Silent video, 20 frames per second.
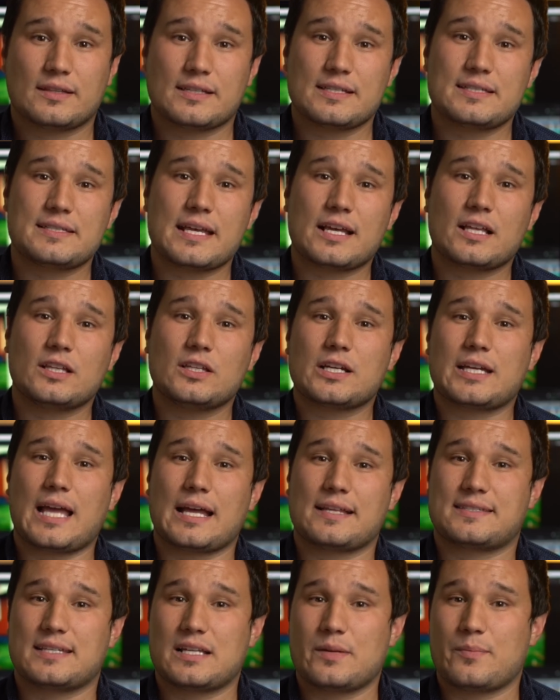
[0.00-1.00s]
Let's take a look
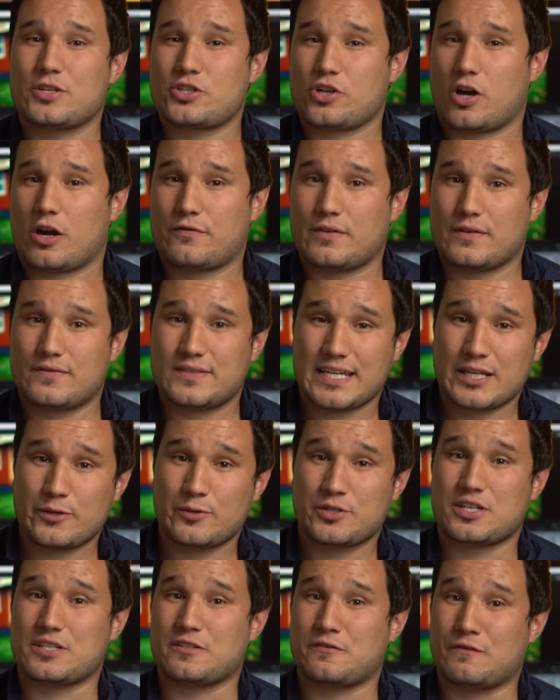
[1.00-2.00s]
at Cinebench R15,
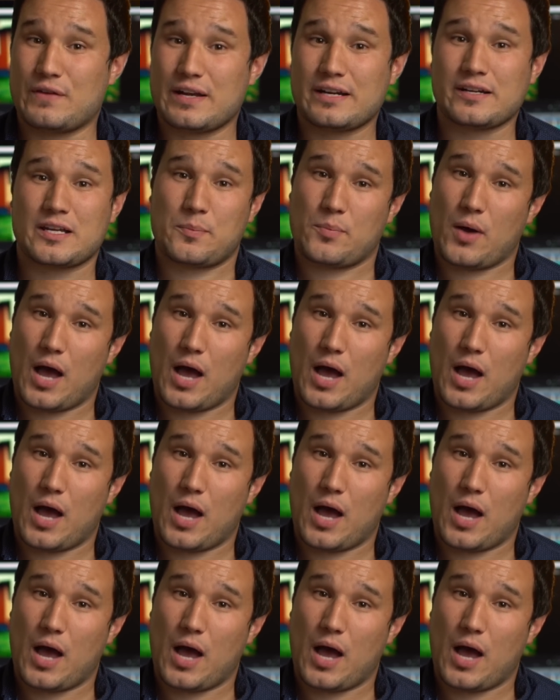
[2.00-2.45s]
which is very